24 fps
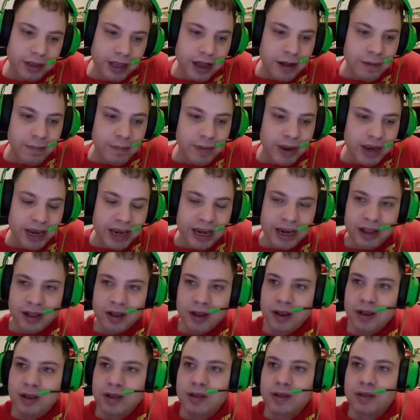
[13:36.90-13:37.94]
I mean,
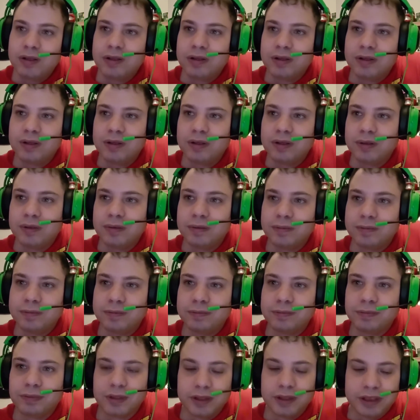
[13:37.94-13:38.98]

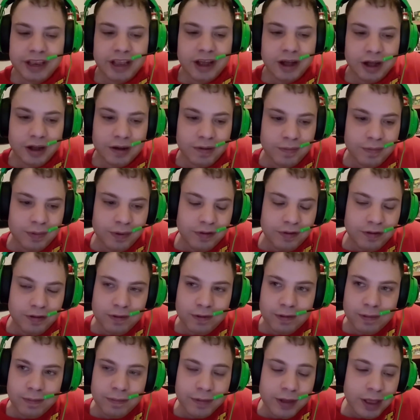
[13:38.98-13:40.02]
yeah, both of
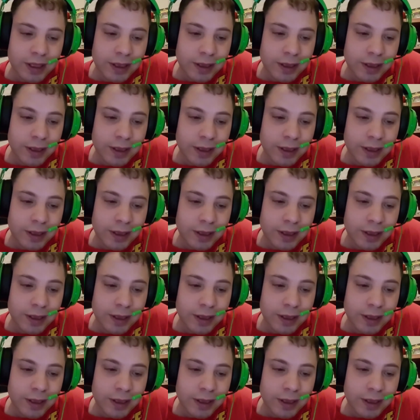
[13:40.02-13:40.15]
them.